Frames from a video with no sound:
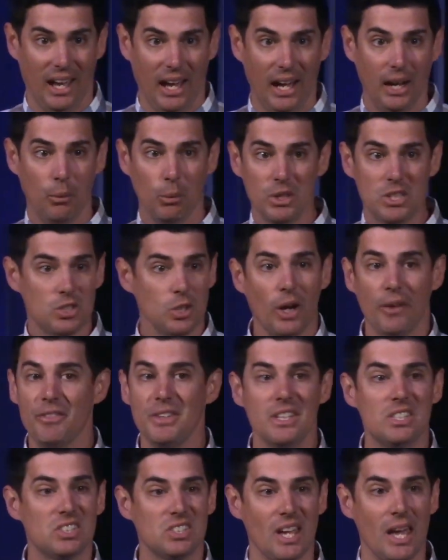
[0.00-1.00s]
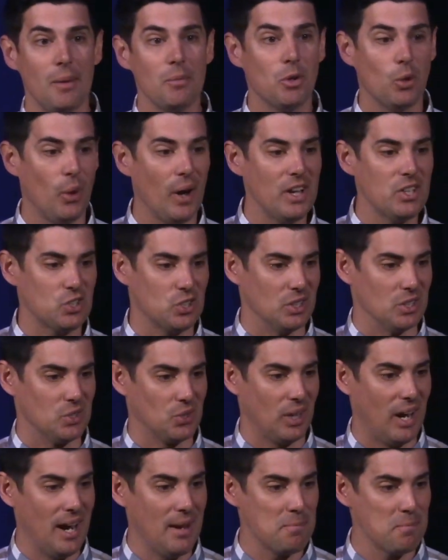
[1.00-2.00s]
And we still have these same questions,
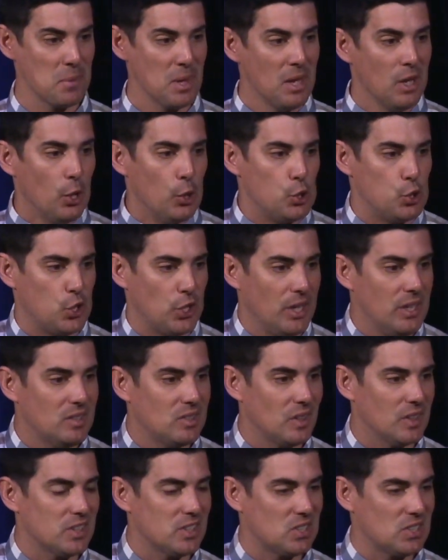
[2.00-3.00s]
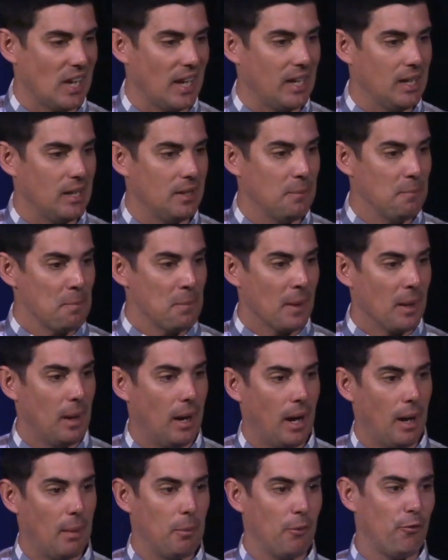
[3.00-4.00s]
right? Jesus standing
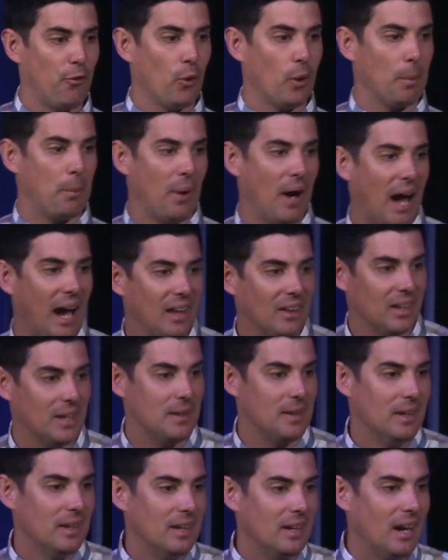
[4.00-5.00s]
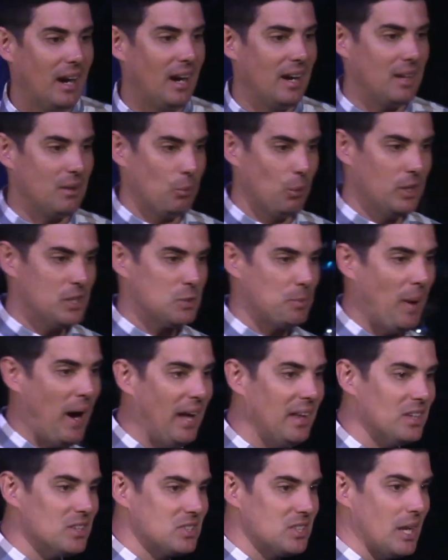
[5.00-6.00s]
before Pilate, what does
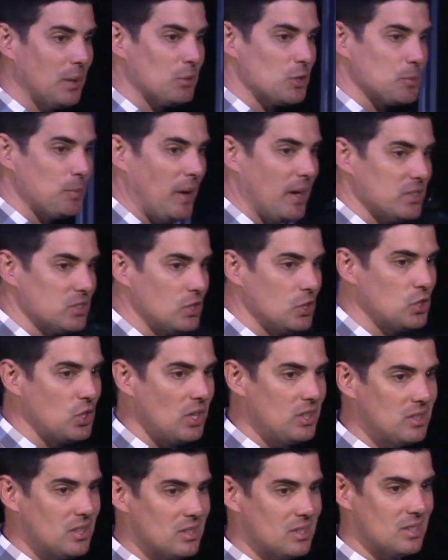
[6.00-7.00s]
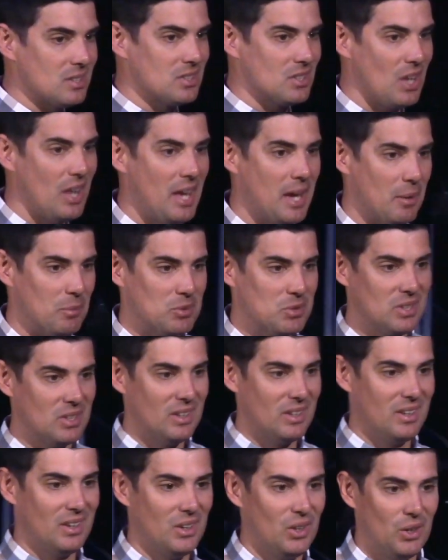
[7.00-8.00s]
Pilate say in response to Jesus' claims?
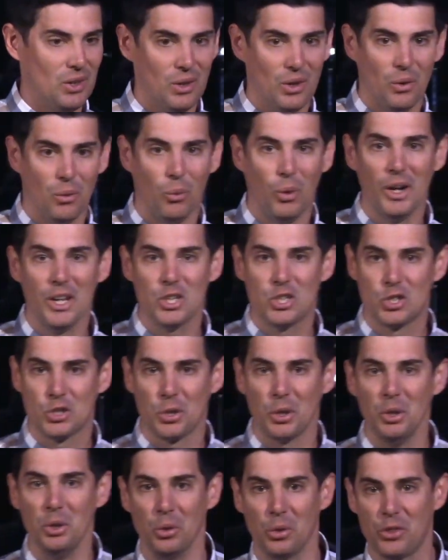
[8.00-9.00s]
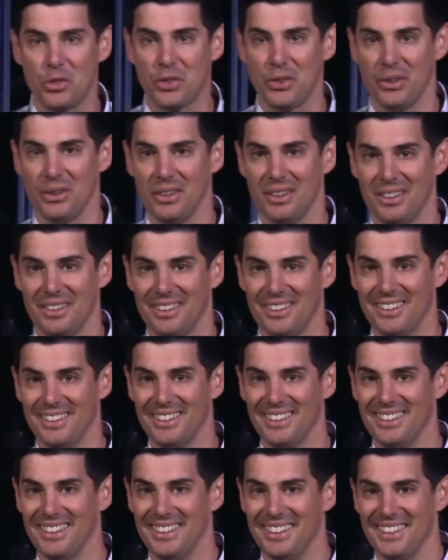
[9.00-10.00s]
What is truth?
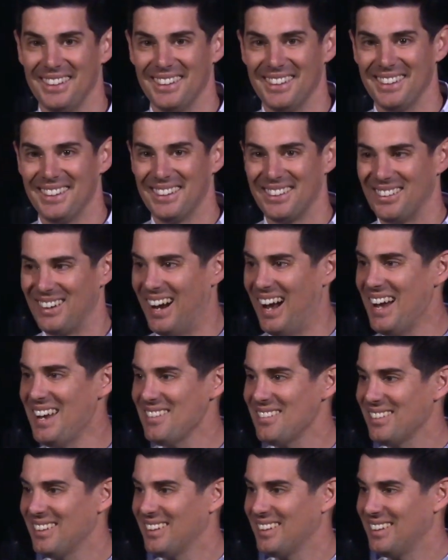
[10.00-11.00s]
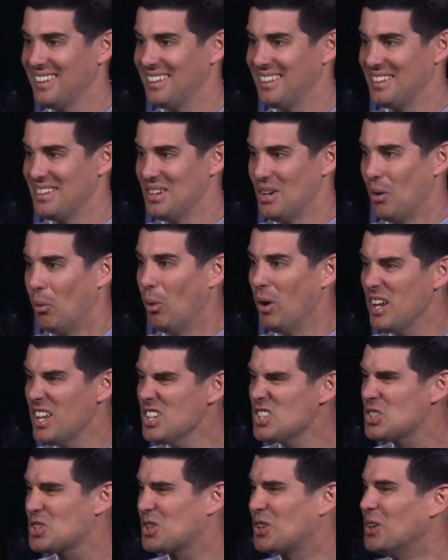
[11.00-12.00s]
Right? What
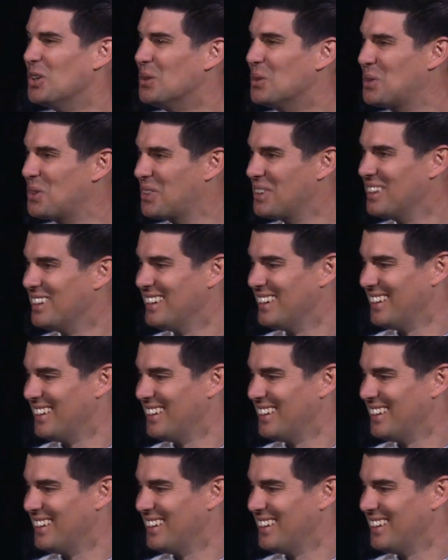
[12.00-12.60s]
is truth?